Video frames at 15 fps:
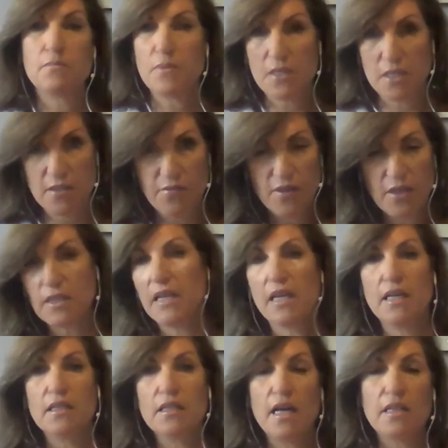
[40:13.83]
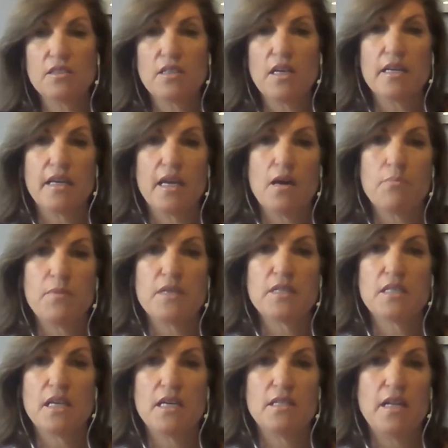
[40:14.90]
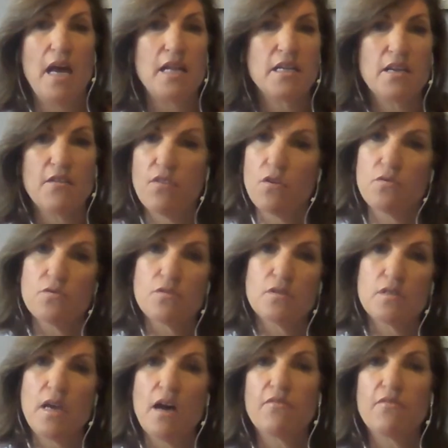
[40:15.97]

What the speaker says: specifically Hillels on campus, in any of those